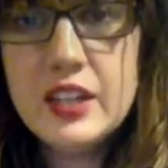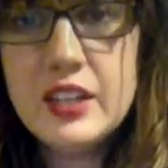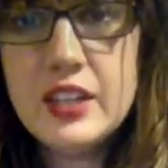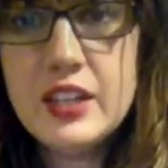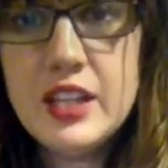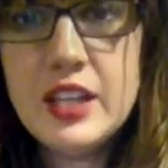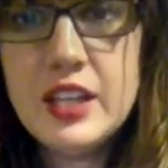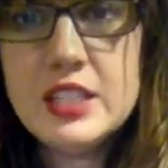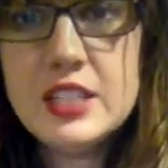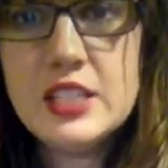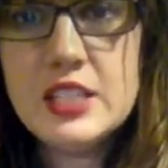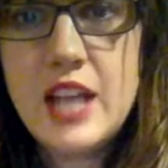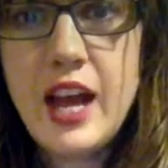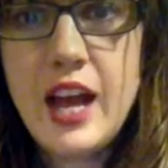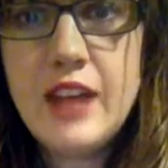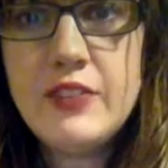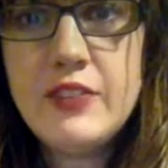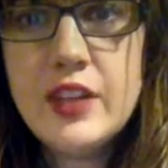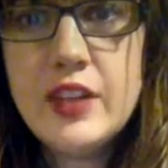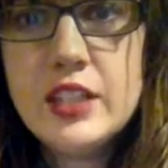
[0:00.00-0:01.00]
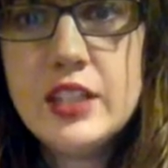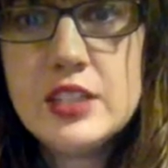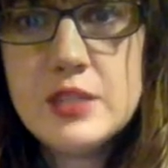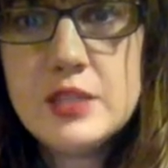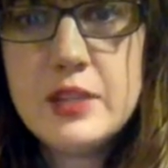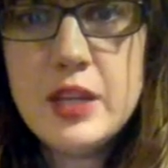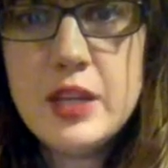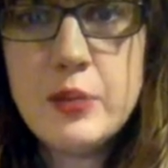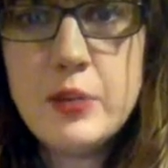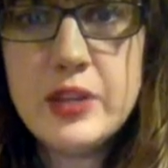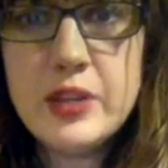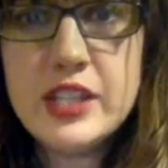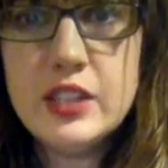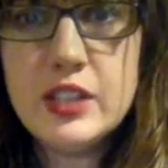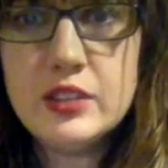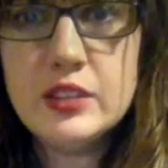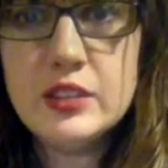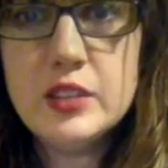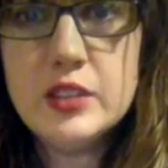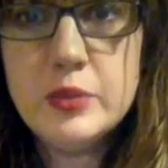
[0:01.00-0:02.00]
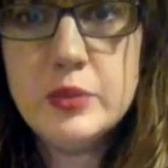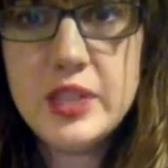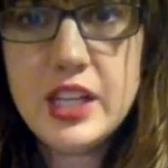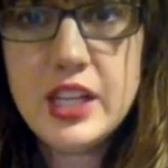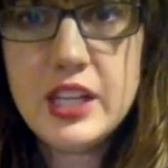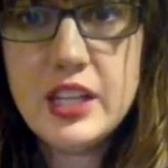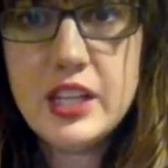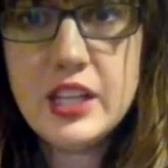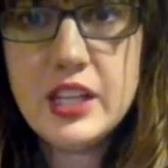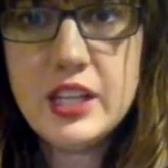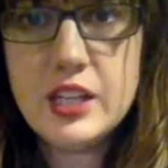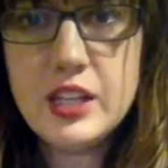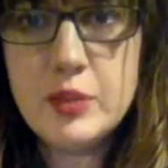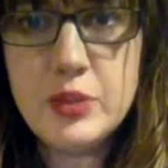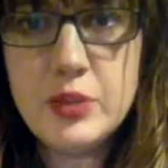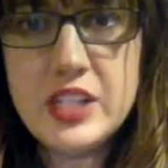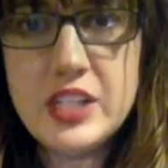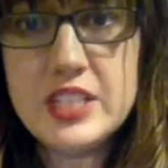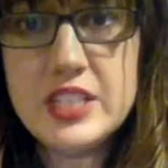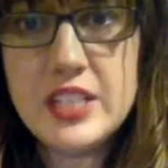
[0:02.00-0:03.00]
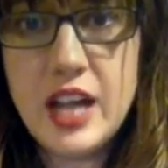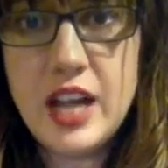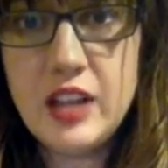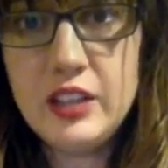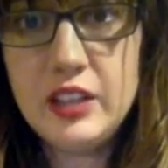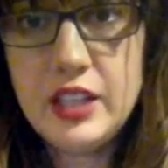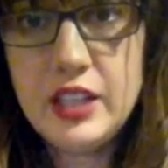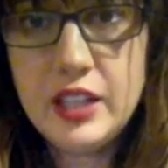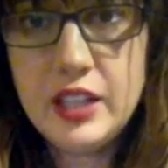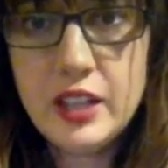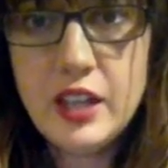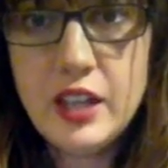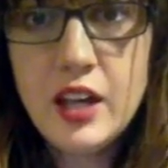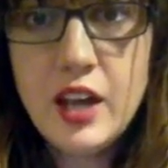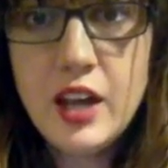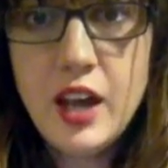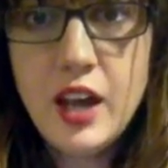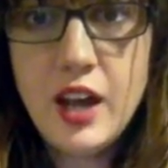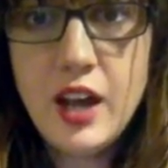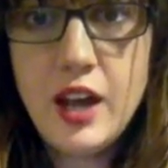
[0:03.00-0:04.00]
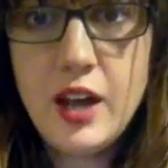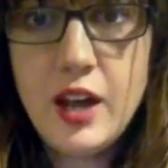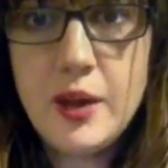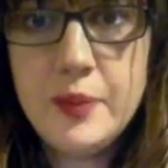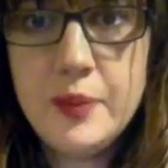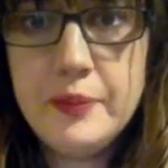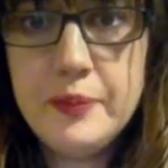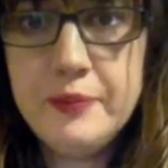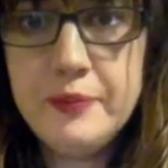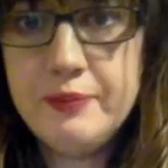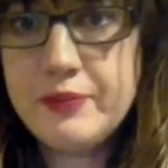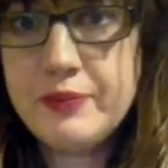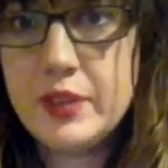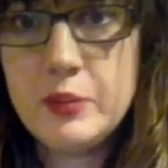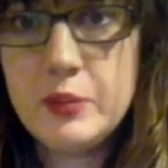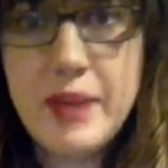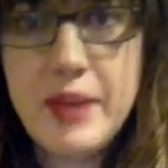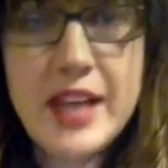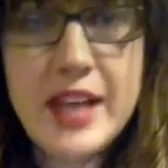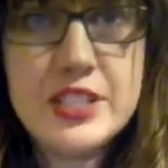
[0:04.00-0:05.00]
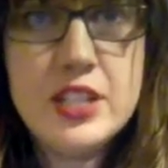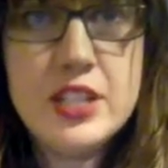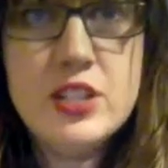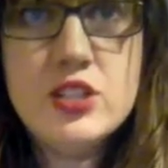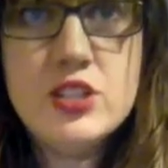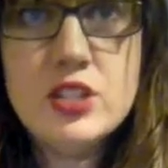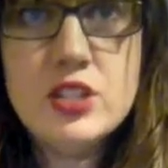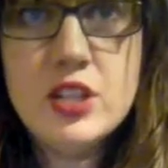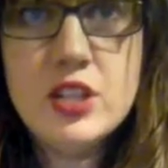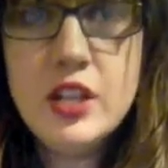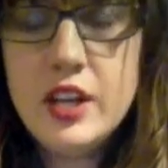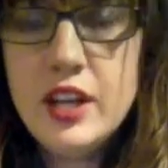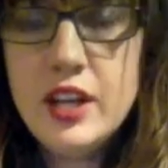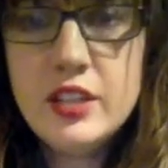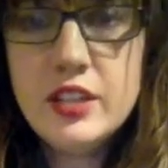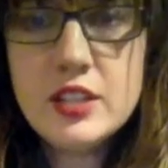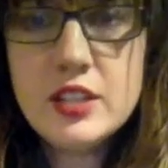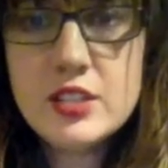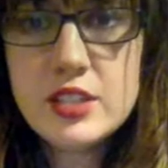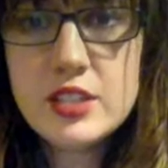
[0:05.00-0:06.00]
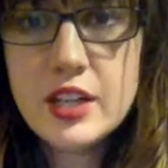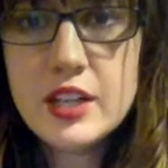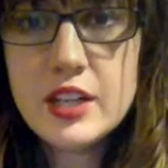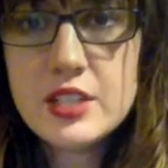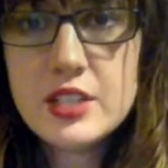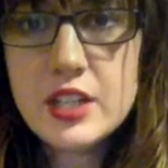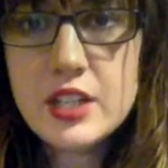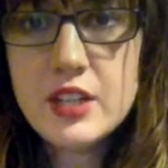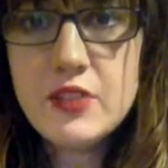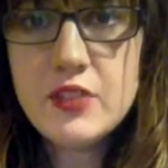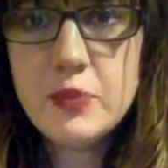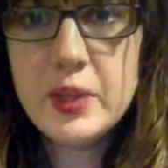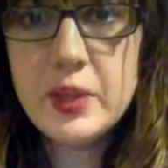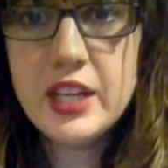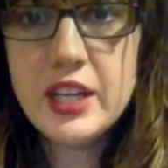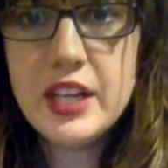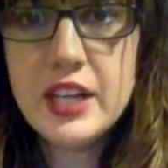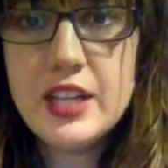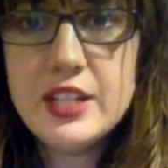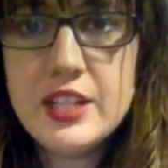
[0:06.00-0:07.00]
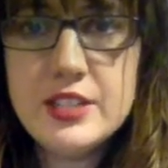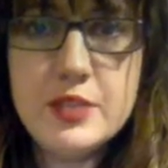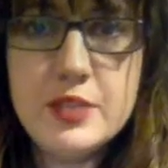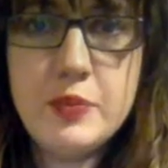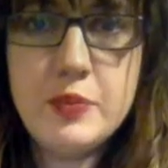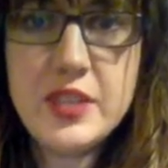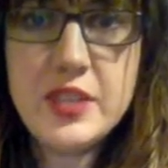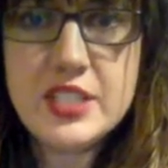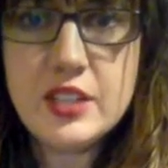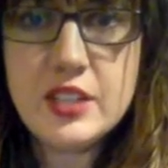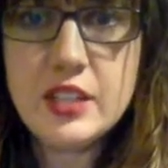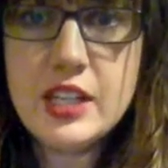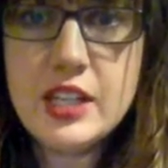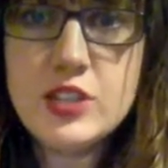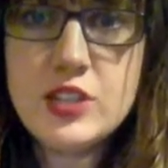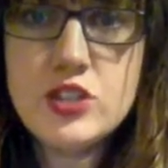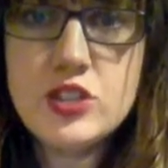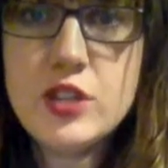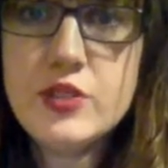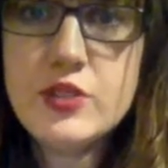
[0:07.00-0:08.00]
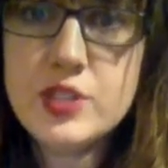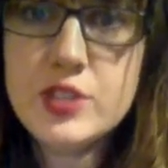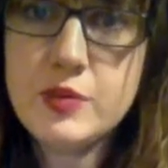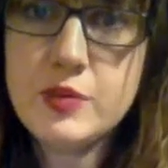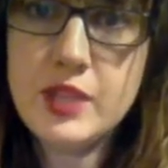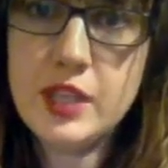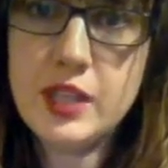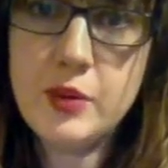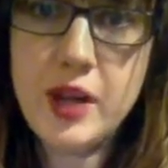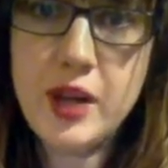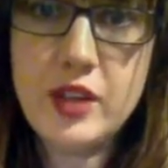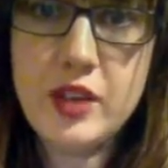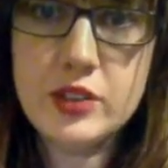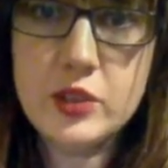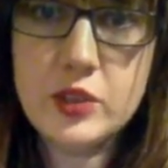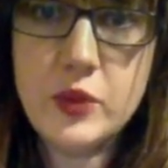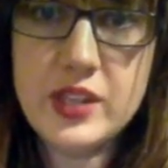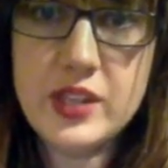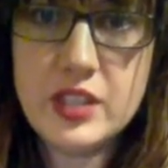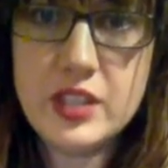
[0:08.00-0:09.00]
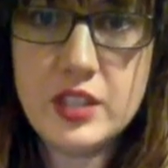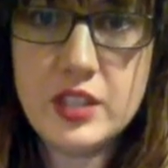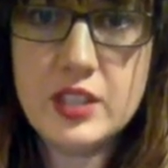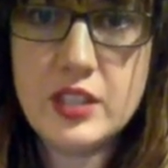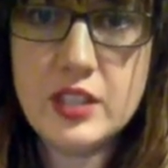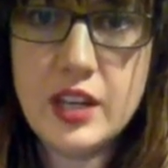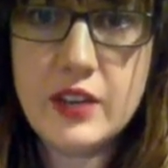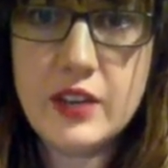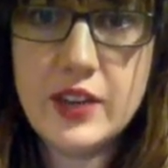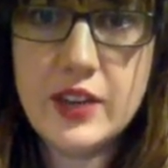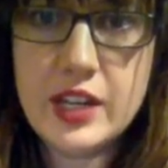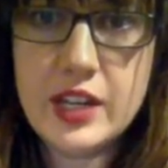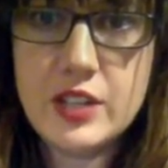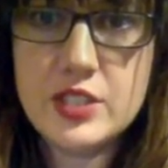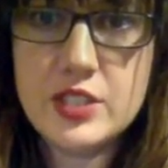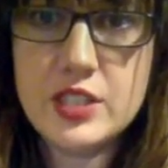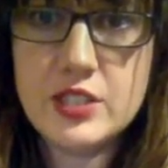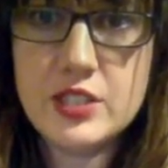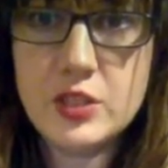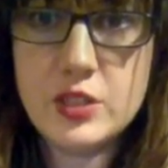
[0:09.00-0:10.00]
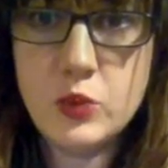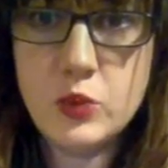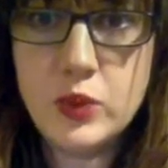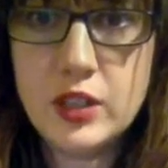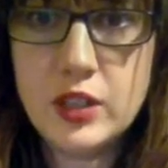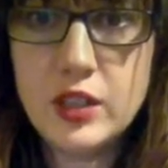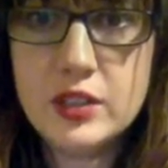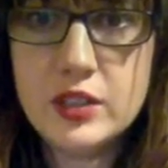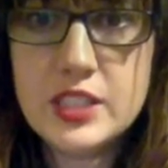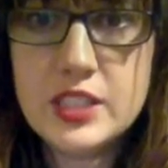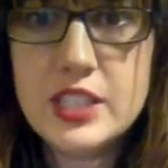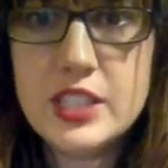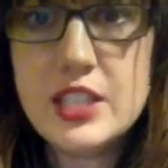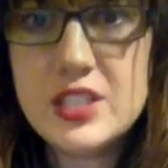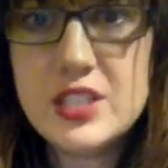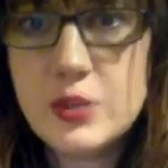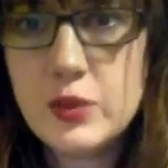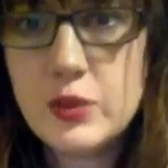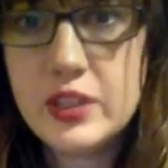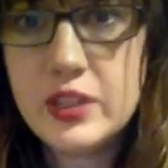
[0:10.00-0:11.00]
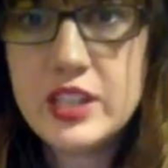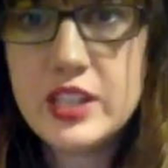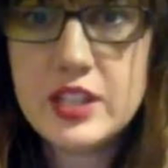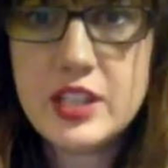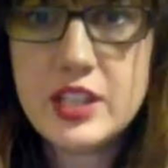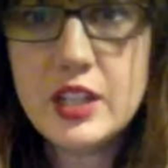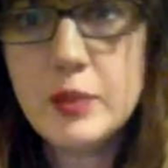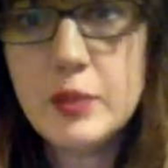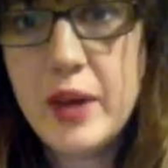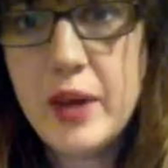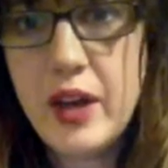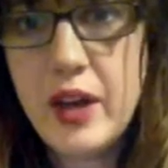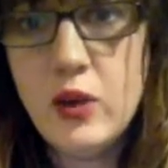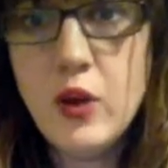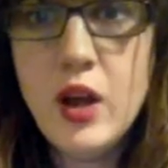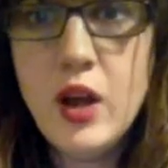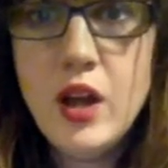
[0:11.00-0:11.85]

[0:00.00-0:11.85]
And I found that to be a pretty illuminating and a pretty telling passage in this narrative, because basically it shows something about the way that the narrator sees the world. He doesn't really think about